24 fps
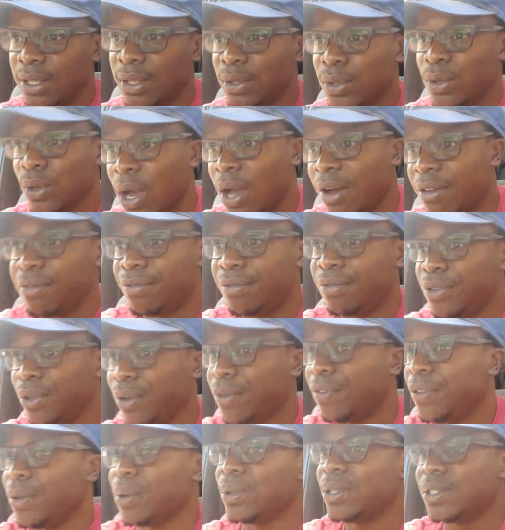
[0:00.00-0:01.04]
You have your
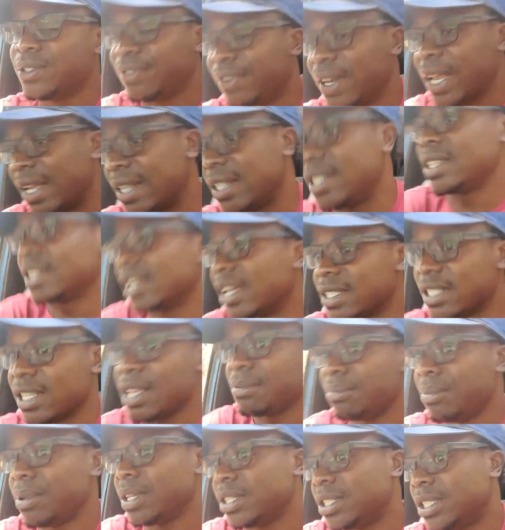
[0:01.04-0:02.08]
fields flooding, as I
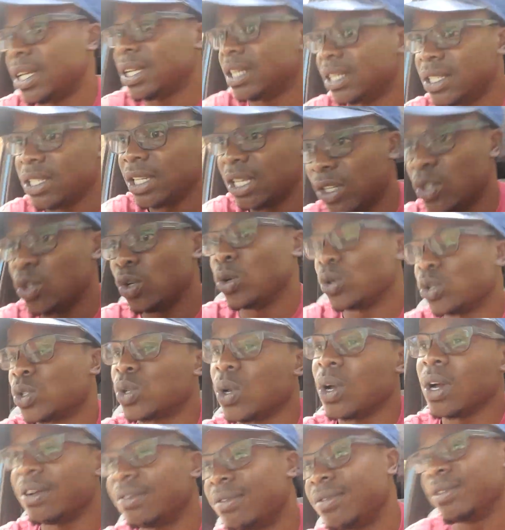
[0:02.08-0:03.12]
mentioned, and you also
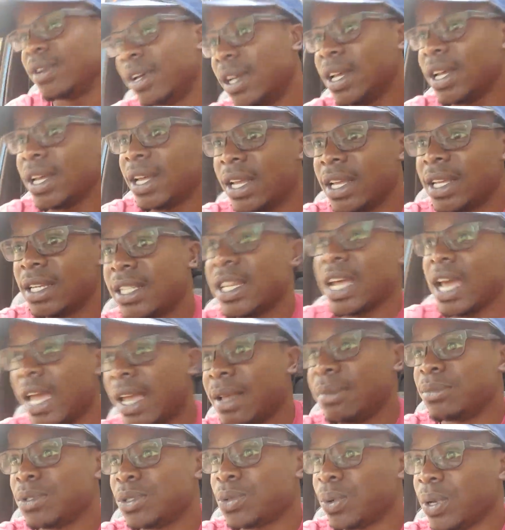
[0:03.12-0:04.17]
have
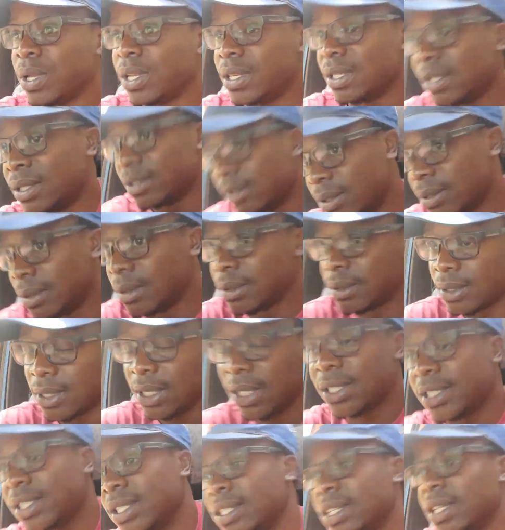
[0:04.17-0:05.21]
times when
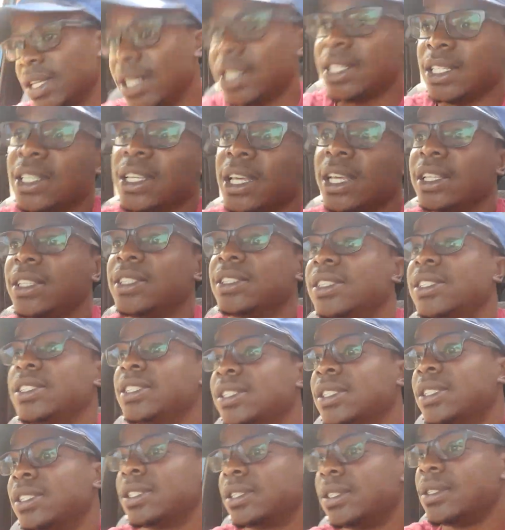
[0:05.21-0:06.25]
it gets
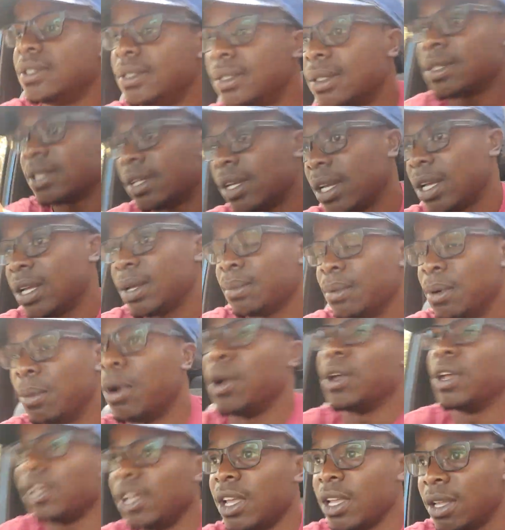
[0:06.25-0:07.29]

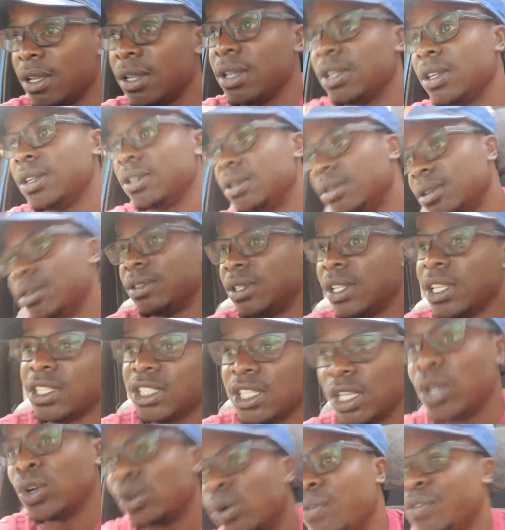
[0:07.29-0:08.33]
there's a
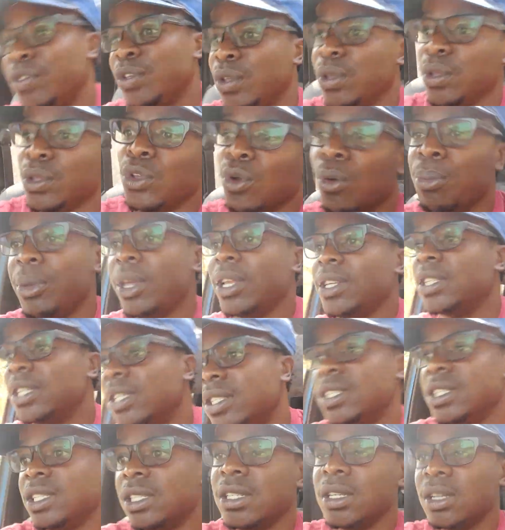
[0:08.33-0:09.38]
lot of
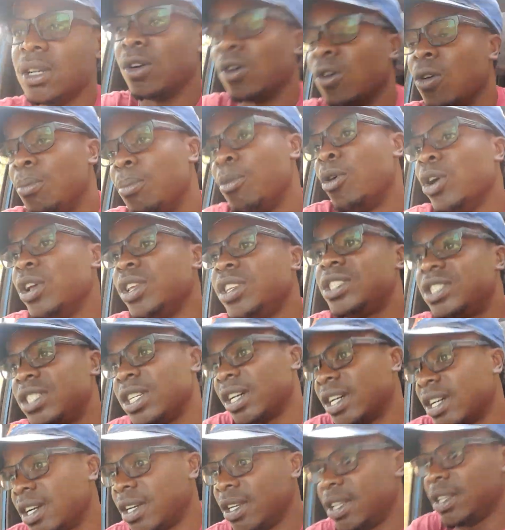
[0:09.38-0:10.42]
humidity or
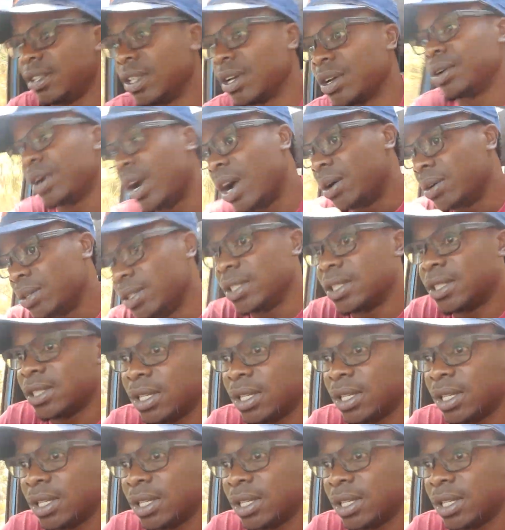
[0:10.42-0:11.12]
moisture in the ground.